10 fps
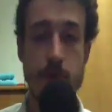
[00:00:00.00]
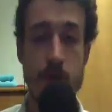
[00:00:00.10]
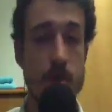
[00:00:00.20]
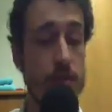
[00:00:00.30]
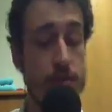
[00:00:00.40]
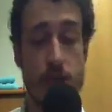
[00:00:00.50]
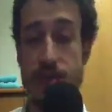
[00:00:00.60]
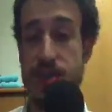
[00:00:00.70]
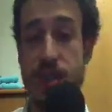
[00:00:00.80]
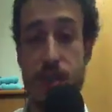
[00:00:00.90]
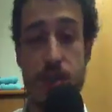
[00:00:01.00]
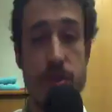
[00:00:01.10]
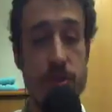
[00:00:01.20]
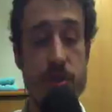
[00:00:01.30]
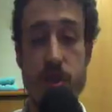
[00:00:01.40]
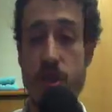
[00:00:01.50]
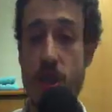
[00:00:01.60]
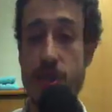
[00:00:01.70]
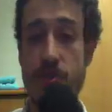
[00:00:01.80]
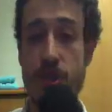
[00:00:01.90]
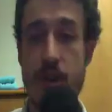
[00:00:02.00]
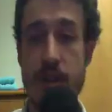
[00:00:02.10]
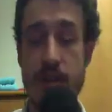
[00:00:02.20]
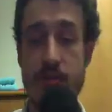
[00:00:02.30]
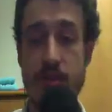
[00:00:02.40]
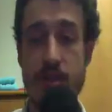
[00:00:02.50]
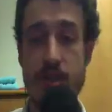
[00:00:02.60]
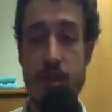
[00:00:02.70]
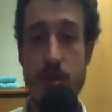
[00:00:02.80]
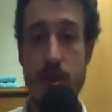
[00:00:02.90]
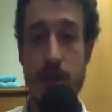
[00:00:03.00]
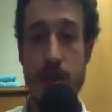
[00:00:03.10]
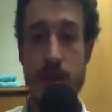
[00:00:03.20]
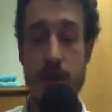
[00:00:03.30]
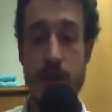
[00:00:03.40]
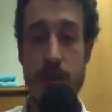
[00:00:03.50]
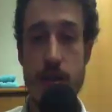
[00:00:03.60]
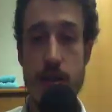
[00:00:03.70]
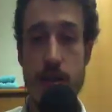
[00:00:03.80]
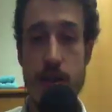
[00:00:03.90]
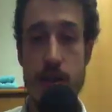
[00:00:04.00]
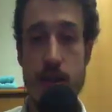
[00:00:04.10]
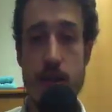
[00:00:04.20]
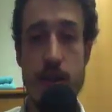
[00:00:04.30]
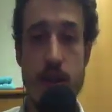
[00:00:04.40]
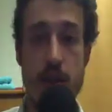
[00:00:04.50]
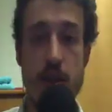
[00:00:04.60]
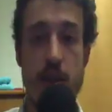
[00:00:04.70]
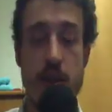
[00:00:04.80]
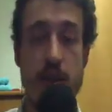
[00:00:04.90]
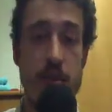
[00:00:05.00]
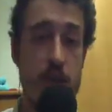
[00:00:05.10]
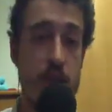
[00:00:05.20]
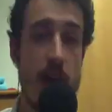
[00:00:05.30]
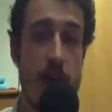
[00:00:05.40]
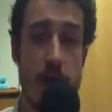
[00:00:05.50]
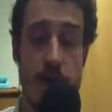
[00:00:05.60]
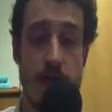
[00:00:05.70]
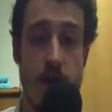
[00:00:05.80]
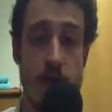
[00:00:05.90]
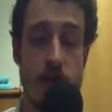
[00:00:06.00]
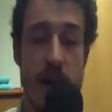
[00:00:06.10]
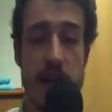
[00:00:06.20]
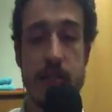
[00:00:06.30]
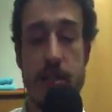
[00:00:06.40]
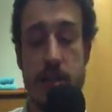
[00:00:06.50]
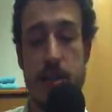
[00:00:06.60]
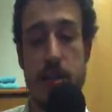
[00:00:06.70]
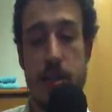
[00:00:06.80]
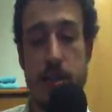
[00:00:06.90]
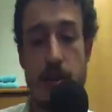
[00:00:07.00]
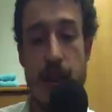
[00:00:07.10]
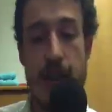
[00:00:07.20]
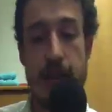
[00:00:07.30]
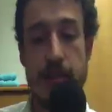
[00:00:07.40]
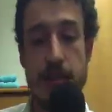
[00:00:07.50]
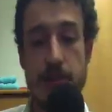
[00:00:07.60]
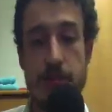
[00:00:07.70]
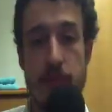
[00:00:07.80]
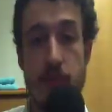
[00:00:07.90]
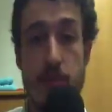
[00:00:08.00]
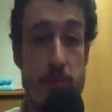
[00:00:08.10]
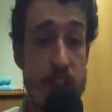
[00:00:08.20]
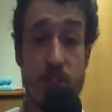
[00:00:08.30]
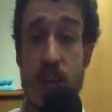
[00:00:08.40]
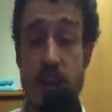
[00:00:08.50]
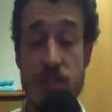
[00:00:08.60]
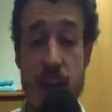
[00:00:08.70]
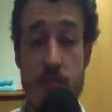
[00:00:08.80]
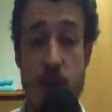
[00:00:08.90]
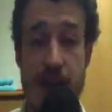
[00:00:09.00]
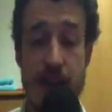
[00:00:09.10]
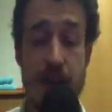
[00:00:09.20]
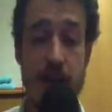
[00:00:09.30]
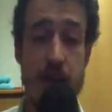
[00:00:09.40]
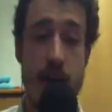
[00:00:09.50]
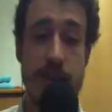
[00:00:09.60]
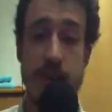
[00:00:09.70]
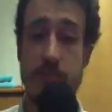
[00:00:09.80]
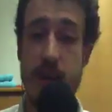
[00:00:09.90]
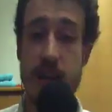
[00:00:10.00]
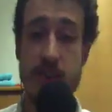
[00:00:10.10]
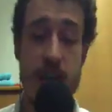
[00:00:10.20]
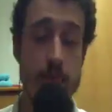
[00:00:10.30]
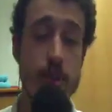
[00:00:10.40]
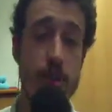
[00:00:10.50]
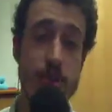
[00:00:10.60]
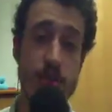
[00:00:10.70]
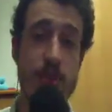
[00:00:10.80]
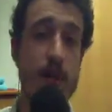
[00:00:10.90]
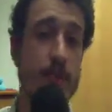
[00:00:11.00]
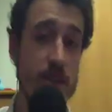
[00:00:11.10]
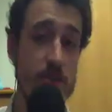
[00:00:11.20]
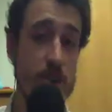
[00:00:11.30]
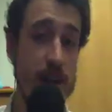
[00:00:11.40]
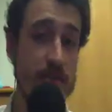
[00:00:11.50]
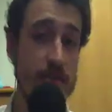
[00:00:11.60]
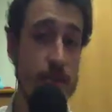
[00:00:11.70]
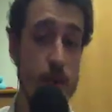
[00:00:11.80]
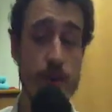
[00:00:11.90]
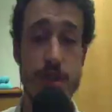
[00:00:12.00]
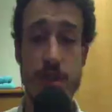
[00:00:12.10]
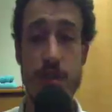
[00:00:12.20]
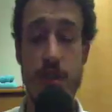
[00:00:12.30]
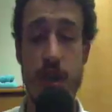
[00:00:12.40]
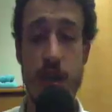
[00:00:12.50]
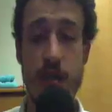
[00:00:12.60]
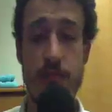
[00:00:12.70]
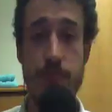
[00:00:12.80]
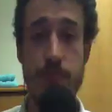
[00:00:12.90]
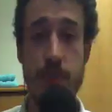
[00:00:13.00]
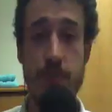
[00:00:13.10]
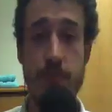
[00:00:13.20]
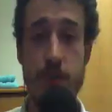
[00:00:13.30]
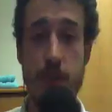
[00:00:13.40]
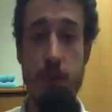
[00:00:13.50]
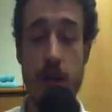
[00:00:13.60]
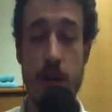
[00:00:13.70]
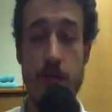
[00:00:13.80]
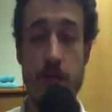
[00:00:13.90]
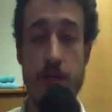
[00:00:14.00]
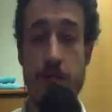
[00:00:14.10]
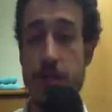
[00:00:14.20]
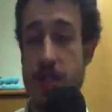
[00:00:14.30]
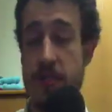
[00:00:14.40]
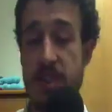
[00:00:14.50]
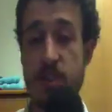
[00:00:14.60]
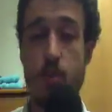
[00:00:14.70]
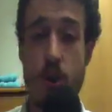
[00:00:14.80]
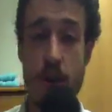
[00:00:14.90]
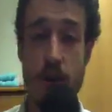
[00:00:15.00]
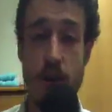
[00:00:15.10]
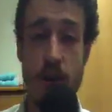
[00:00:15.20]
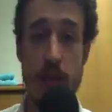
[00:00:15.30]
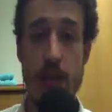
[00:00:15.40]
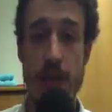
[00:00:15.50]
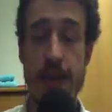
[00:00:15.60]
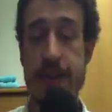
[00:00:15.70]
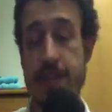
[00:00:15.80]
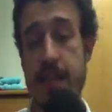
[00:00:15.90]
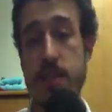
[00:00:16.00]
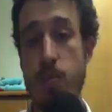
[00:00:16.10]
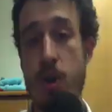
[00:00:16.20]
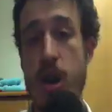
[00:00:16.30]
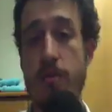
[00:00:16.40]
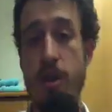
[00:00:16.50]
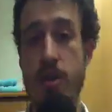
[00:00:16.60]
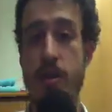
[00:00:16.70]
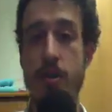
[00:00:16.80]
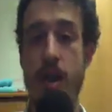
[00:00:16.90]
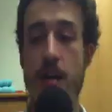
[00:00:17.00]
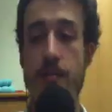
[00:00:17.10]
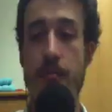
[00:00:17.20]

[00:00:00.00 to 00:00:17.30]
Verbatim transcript: could could steal. So there's lots of good ideas to steal in uh, in uh, in the area of contracts. And uh, much like type racket, I suspect type Clojure might be a driving force for for some of this work. At least that's where I'm gonna um,